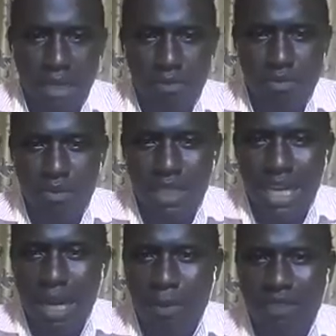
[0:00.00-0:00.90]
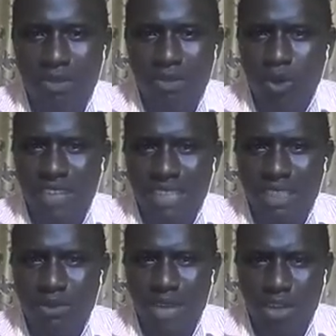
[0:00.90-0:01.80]
Now, apart from all
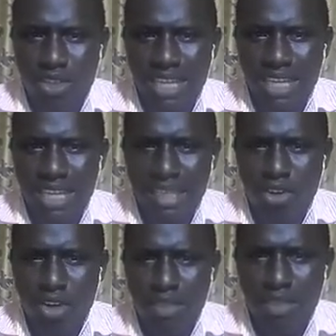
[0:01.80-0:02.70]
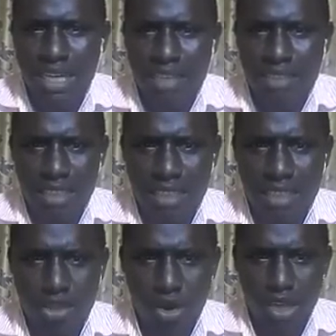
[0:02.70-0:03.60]
that, if you had other income, gas, and the
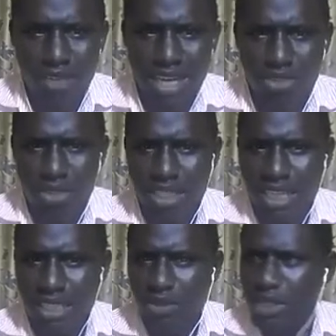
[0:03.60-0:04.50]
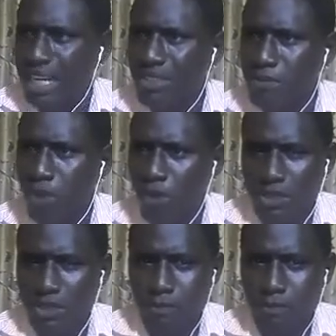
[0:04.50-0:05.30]
oil, if you add it together, it gives you accounting profit.